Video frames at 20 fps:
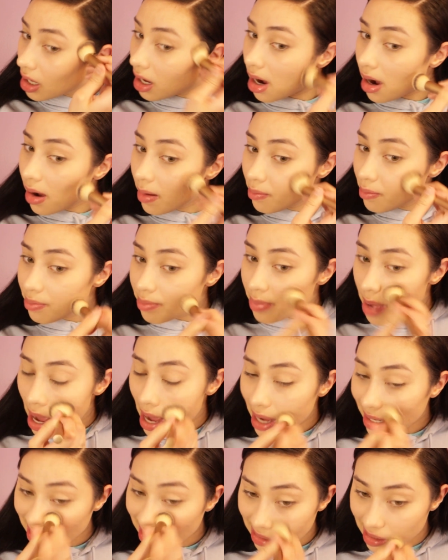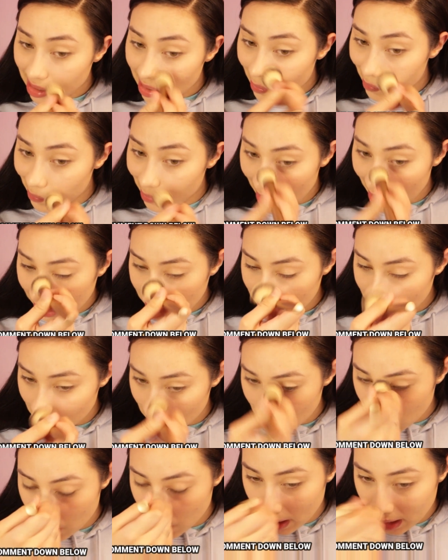I'm back
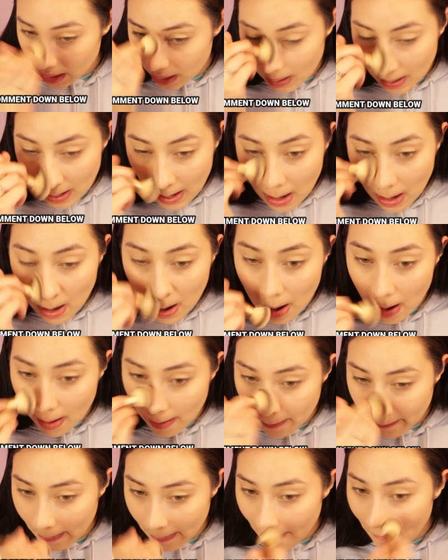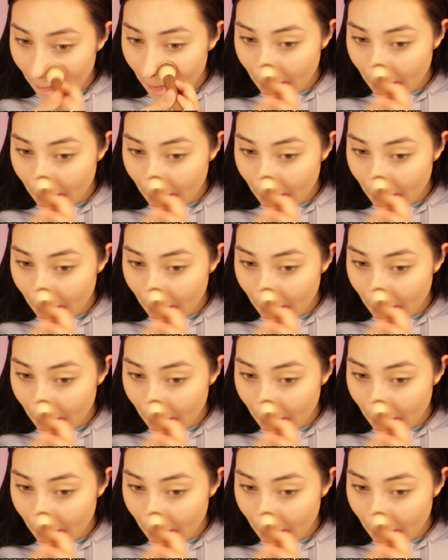to it. I'm